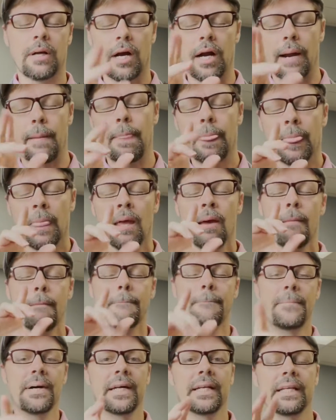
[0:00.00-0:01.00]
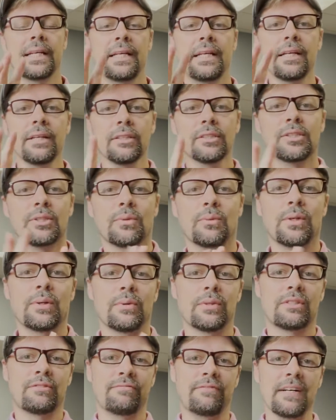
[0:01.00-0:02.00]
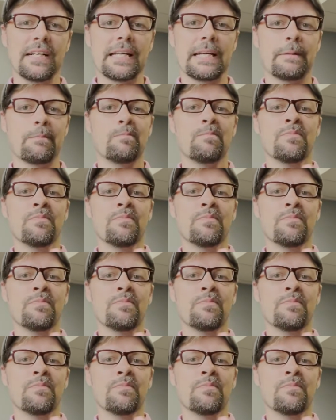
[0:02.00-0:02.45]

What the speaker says: All right. But here's what was funny.